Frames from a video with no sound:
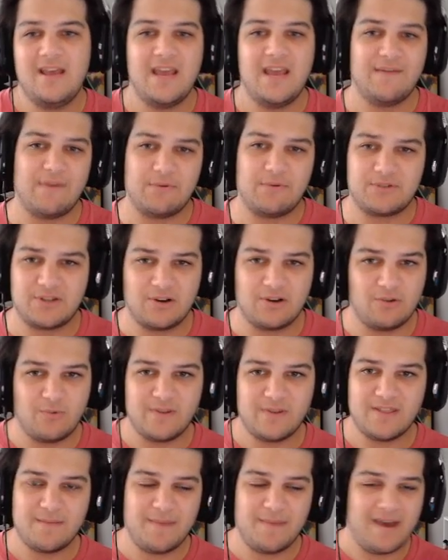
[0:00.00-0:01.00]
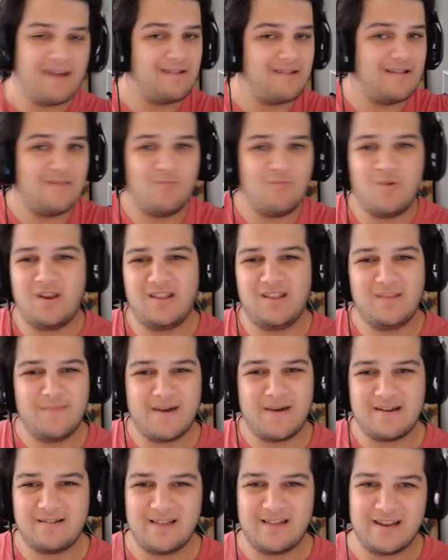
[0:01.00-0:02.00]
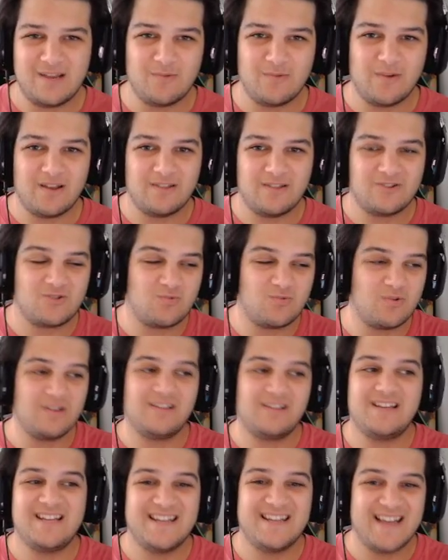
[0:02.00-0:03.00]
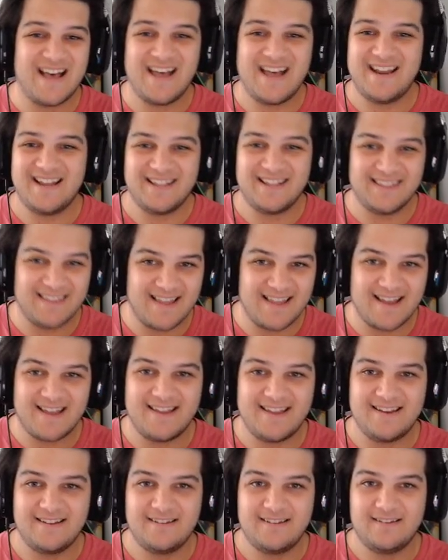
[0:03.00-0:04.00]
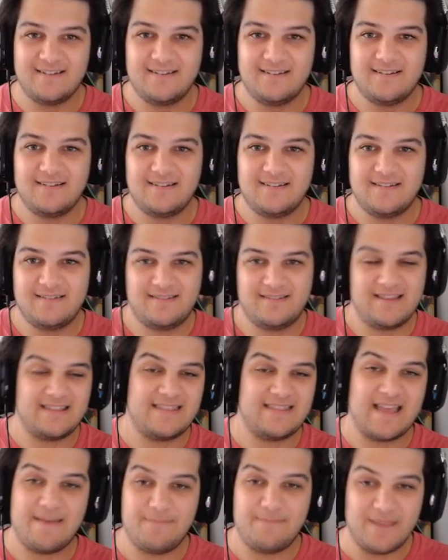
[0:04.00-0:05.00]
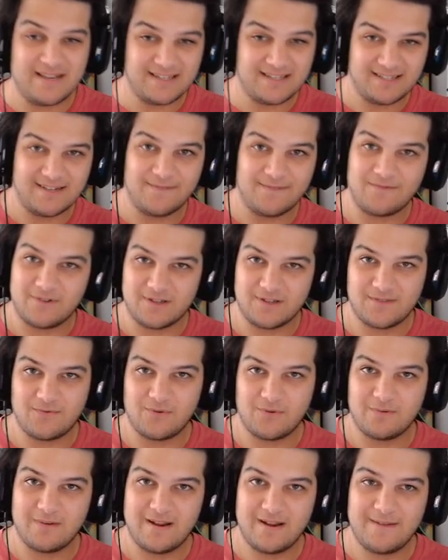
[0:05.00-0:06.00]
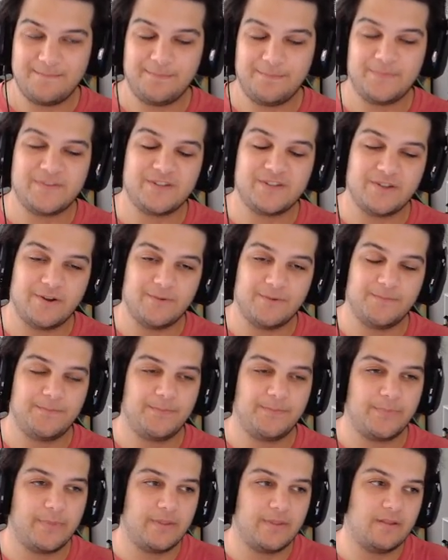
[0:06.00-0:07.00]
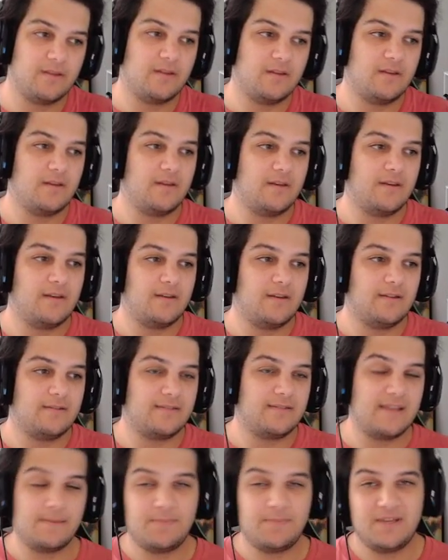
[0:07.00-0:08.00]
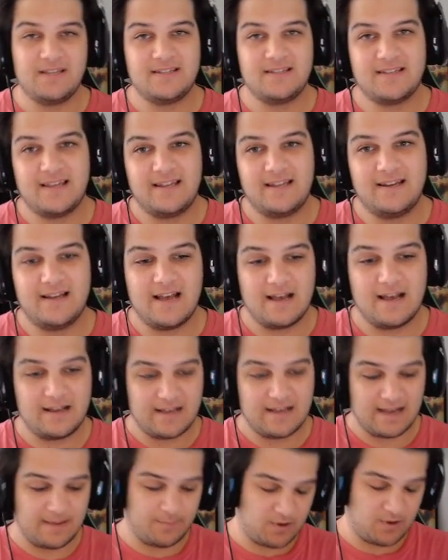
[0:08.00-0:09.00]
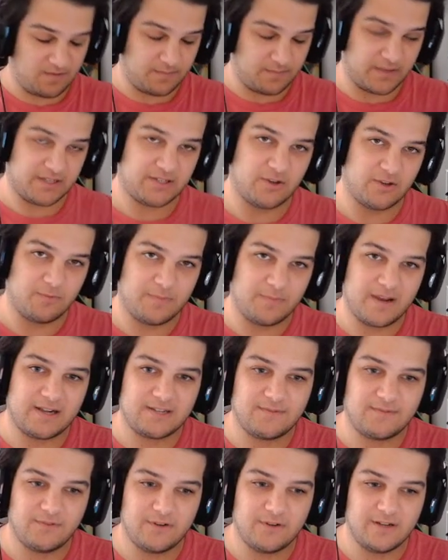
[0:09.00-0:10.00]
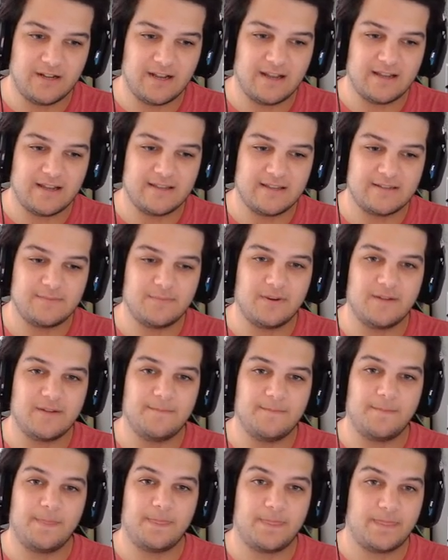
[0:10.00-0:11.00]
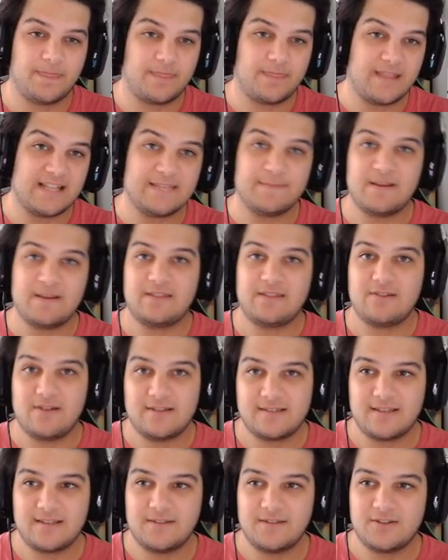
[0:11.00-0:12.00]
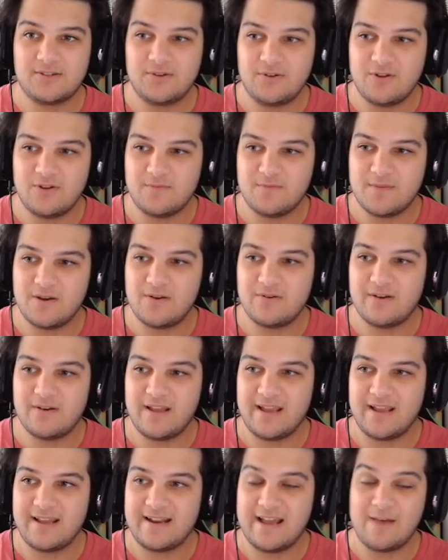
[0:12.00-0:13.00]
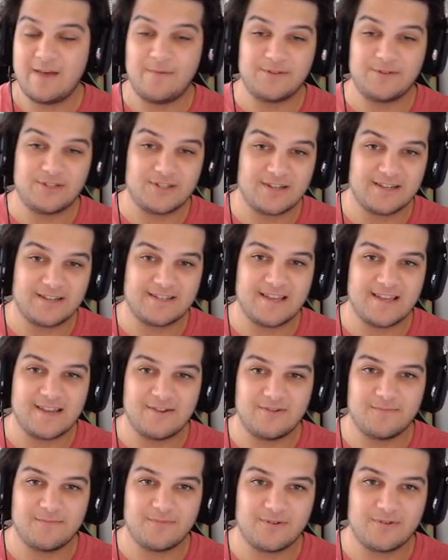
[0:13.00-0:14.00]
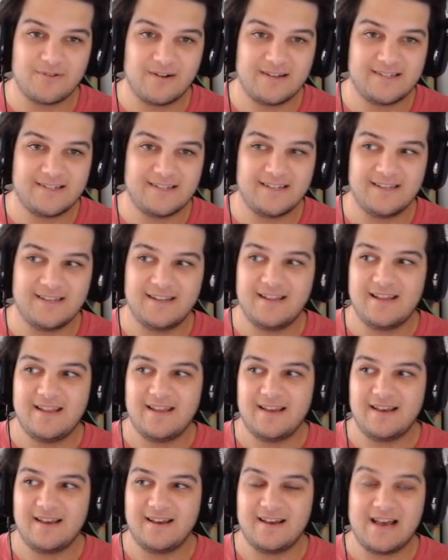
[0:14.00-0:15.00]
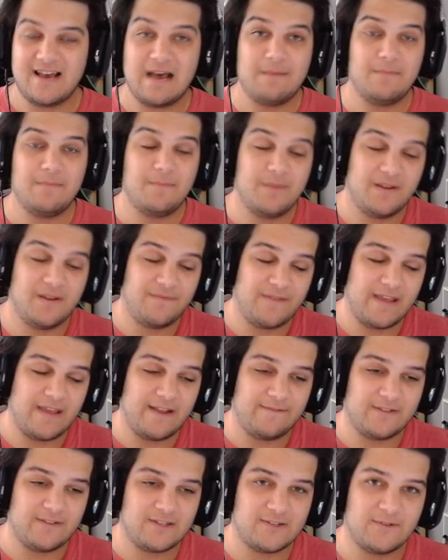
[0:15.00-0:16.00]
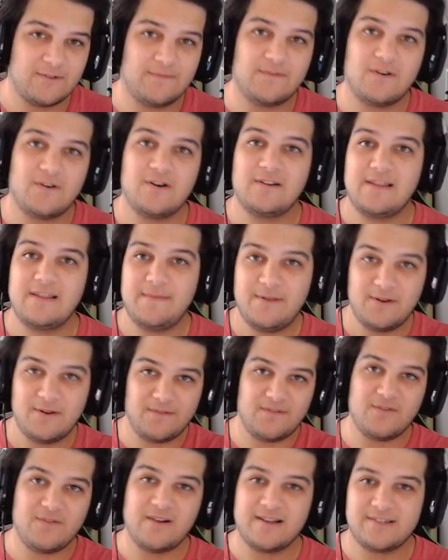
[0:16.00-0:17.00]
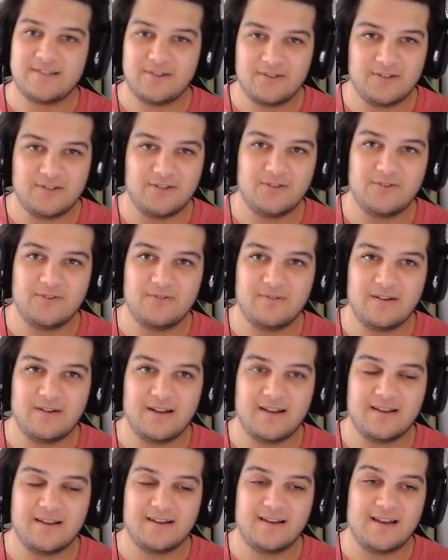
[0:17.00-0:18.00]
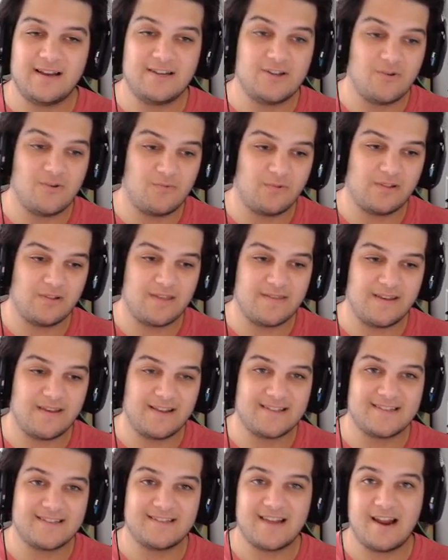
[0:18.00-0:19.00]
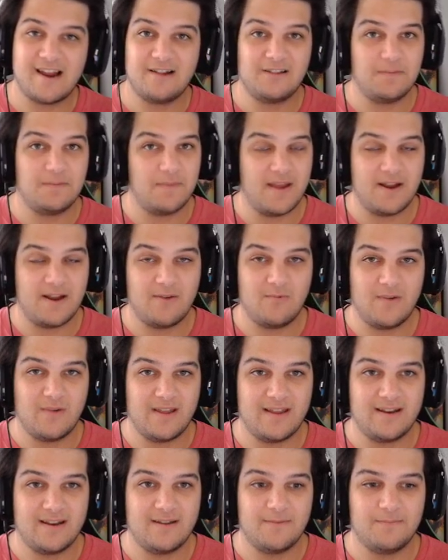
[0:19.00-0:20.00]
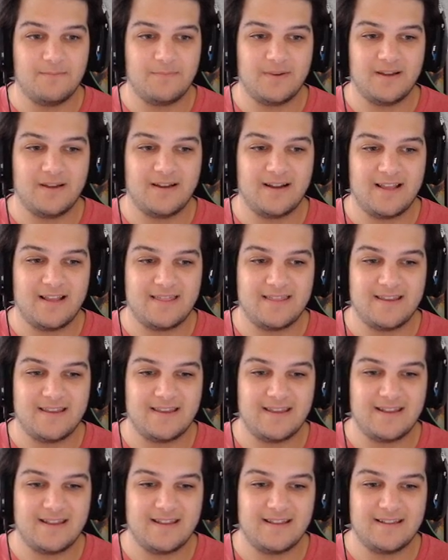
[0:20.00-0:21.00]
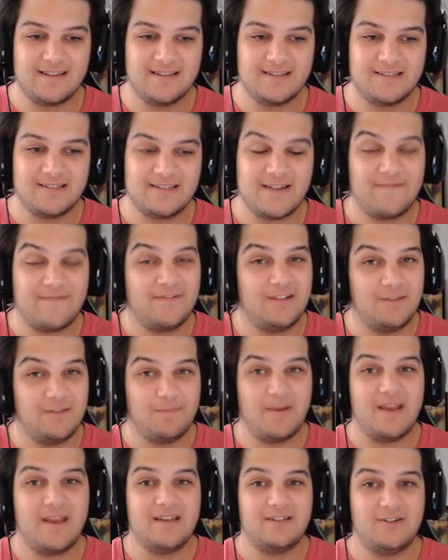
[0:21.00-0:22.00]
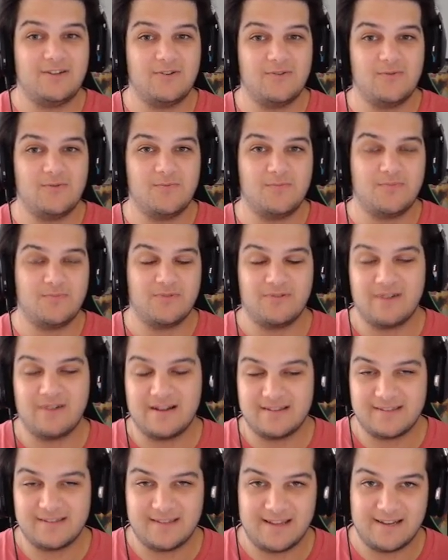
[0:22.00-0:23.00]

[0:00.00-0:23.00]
If I was going to win the battle, I'm winning the battle anyway. There's really not a lot that makes a difference for, right? So, that being said, I'll hop off my soapbox for you guys, but that's my thoughts on the studio mode and how much it's going to take you to progress it. I'm a big fan of it so far. Let me know if you guys are too. I don't really think it's entirely pay to win, but I think it is definitely pay to progress.